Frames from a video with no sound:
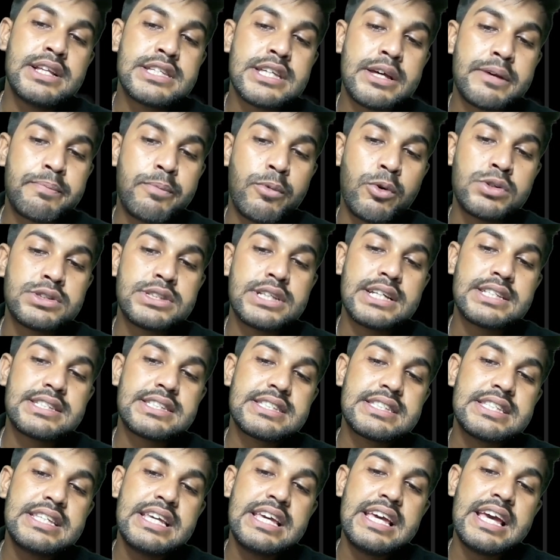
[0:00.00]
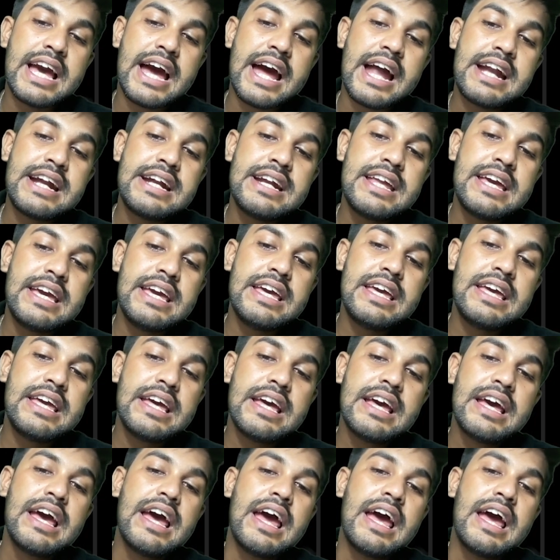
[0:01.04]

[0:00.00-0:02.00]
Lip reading: suppose as C and D,